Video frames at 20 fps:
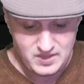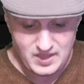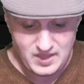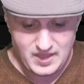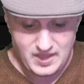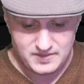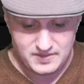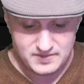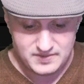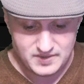
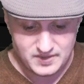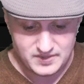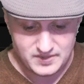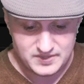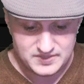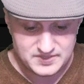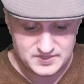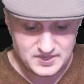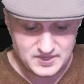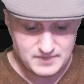and uh,
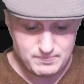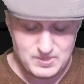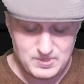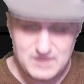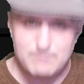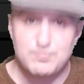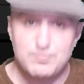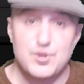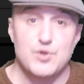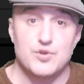he did
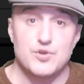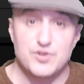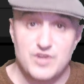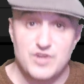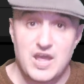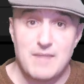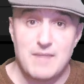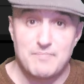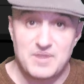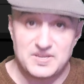beat Petr Yan